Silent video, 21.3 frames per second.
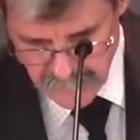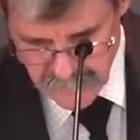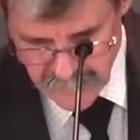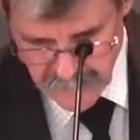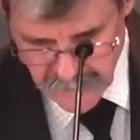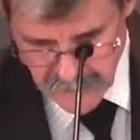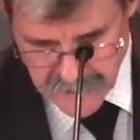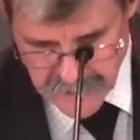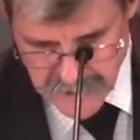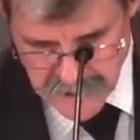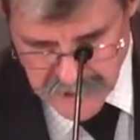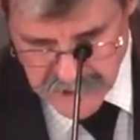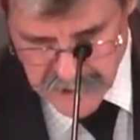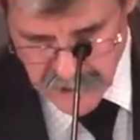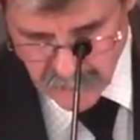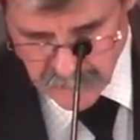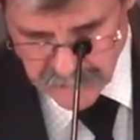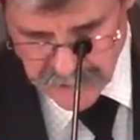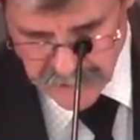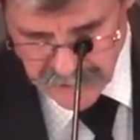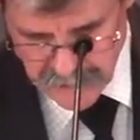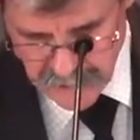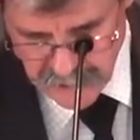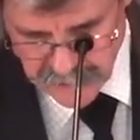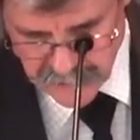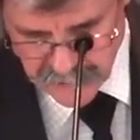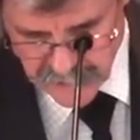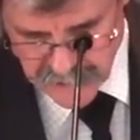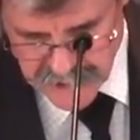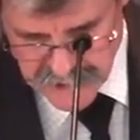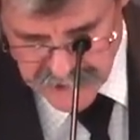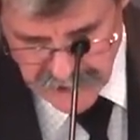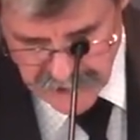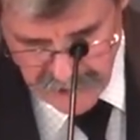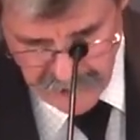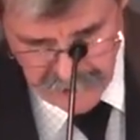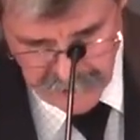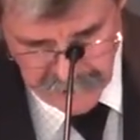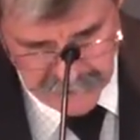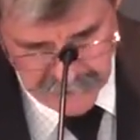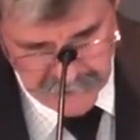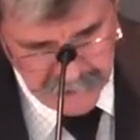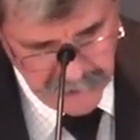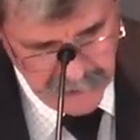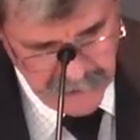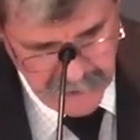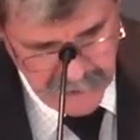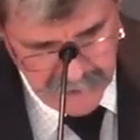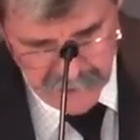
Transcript: They just don't understand